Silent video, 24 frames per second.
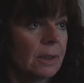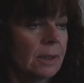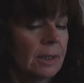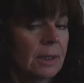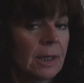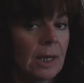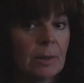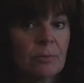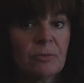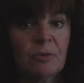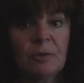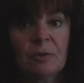
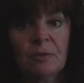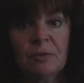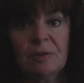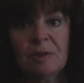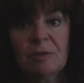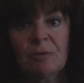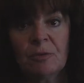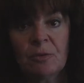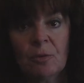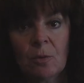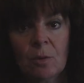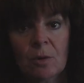I'm
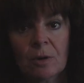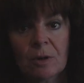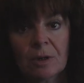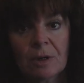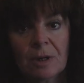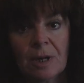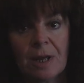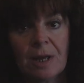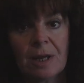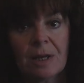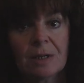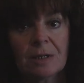
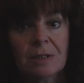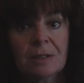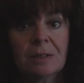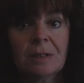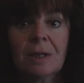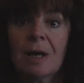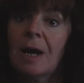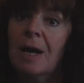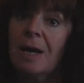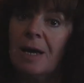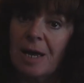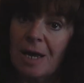54 and
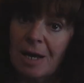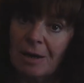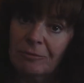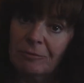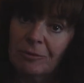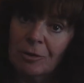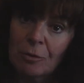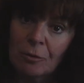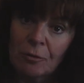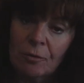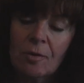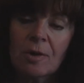I have
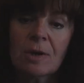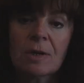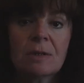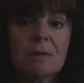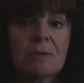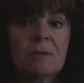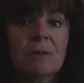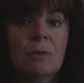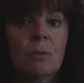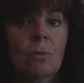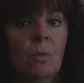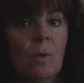no
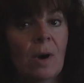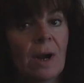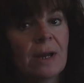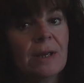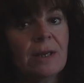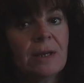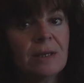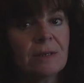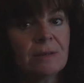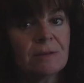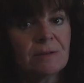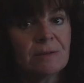friends, and
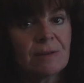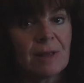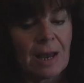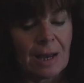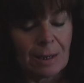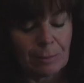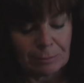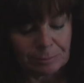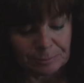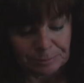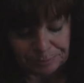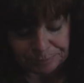why is that?